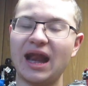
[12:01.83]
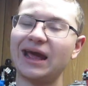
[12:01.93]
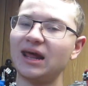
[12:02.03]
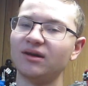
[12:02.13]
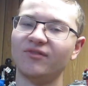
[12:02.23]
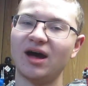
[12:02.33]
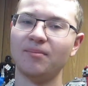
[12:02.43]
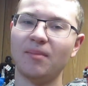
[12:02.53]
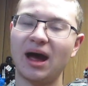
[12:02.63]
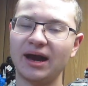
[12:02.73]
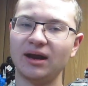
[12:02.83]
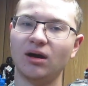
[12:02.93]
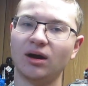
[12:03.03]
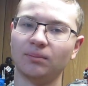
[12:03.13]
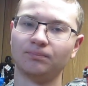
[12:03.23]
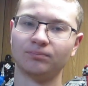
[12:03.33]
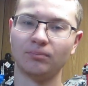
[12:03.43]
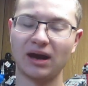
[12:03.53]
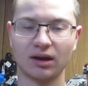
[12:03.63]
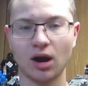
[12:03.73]
And I got to find my
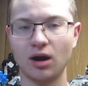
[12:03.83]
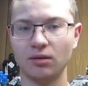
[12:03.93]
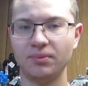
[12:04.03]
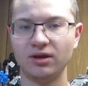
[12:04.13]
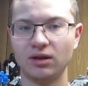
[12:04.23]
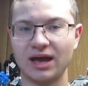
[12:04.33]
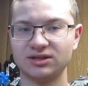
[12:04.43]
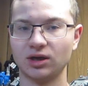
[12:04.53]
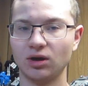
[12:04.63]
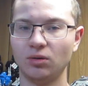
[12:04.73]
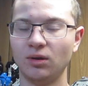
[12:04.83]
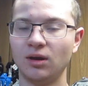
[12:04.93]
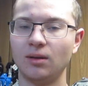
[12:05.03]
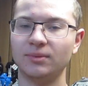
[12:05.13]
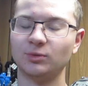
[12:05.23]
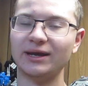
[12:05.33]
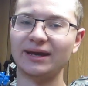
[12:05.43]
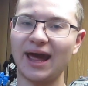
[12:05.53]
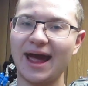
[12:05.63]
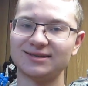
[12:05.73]
card bill has to go between
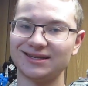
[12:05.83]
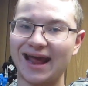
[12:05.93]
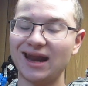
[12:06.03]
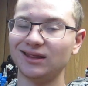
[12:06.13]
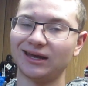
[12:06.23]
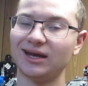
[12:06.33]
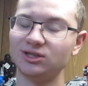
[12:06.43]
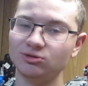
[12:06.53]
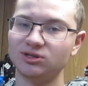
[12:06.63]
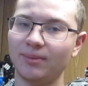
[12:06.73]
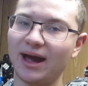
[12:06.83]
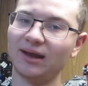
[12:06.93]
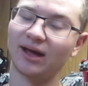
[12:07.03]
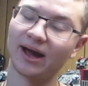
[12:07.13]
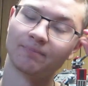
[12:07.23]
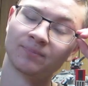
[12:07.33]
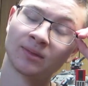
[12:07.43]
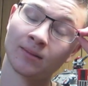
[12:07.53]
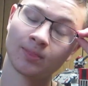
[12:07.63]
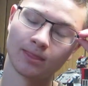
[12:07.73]
gas and anything I choose to buy online.
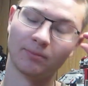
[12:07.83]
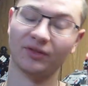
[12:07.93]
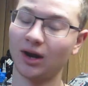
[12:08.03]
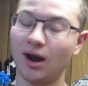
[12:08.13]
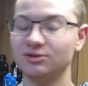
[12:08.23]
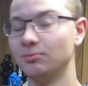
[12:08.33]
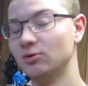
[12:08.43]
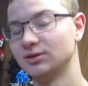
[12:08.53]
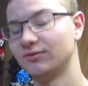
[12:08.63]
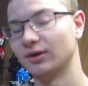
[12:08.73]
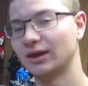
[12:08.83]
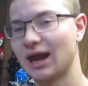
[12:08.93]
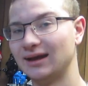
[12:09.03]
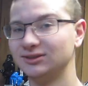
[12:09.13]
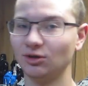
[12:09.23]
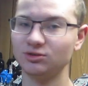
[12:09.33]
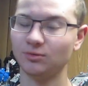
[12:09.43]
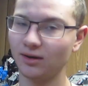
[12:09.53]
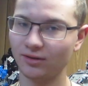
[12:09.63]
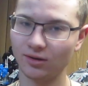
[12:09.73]
But the card's mostly for gas. So it's
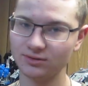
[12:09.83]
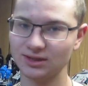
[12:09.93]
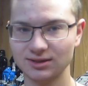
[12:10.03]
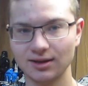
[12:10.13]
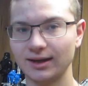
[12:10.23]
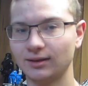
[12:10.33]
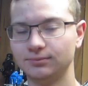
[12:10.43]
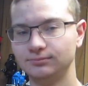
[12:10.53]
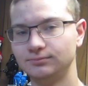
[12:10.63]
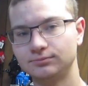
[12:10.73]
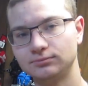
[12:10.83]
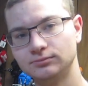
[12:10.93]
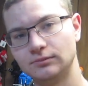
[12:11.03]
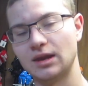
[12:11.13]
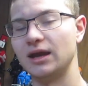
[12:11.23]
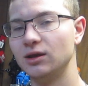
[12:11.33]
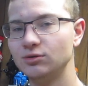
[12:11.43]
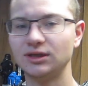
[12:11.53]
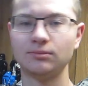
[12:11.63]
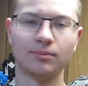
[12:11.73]
one of those, it's like, I
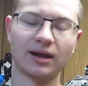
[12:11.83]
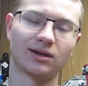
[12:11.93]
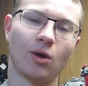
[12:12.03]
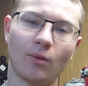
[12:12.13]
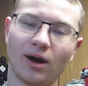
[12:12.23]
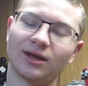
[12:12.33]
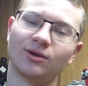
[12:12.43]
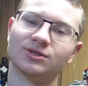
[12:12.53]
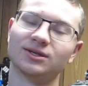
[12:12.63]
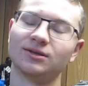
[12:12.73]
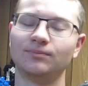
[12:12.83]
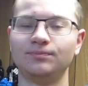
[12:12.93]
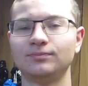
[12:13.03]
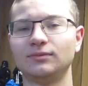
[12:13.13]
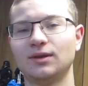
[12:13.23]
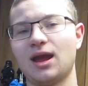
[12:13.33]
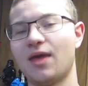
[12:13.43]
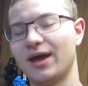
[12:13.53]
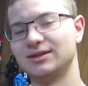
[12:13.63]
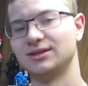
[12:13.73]
use it, but I don't want to use it.
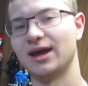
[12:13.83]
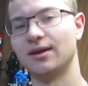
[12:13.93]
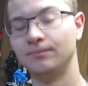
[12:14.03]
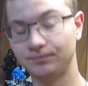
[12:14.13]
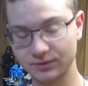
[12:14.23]
And that's that.